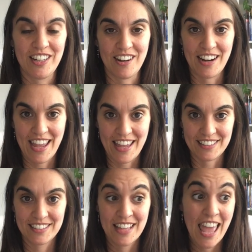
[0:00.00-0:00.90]
in our
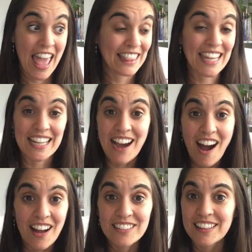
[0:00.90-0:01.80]
heads. They
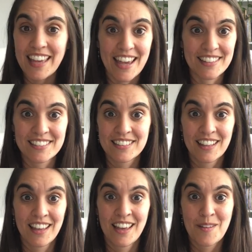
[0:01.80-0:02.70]
can't guess
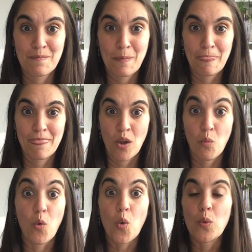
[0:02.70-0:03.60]

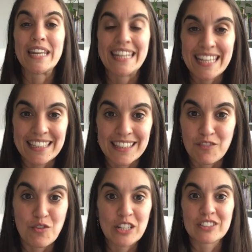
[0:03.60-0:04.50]
what we need
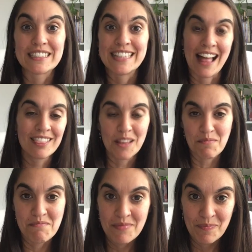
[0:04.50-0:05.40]
if we don't tell
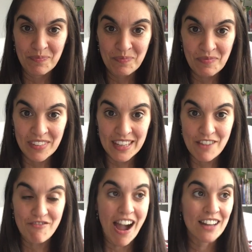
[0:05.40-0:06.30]
them.
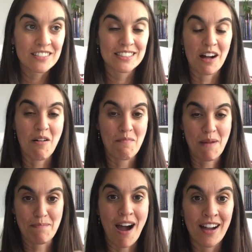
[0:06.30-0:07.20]
If I don't tell
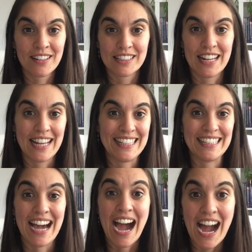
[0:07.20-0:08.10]
my partner that I need
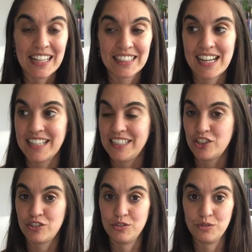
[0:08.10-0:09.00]
a hug, that I
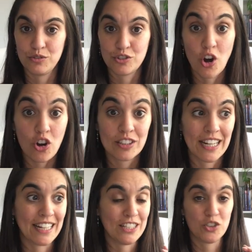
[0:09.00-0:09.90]
need to talk,
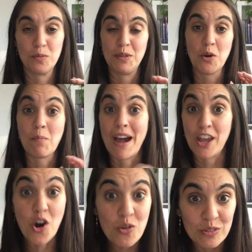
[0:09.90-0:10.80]
that I need to be on my
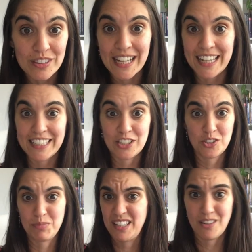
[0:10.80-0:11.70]
own, that I need
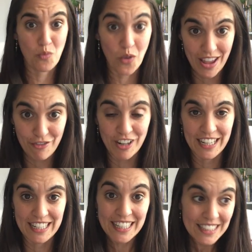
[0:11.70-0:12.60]
to be whatever I
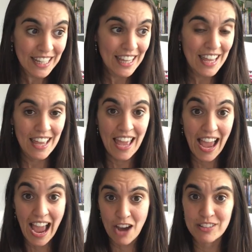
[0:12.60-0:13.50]
need,
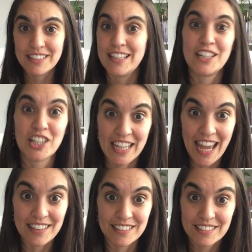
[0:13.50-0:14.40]
how is he gonna
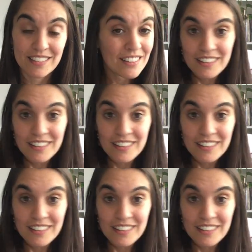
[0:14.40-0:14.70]
guess?